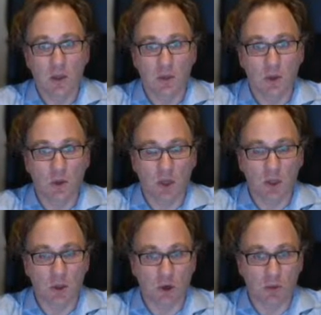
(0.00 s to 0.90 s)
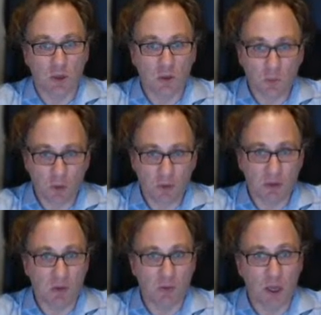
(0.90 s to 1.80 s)
then you can determine
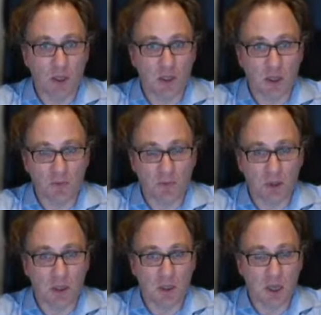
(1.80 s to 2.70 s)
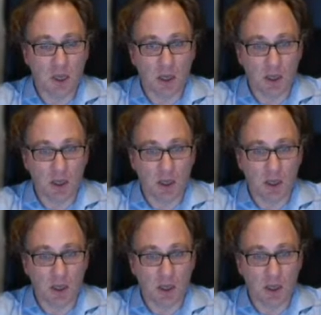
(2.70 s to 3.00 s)
optimal weights that fit this data,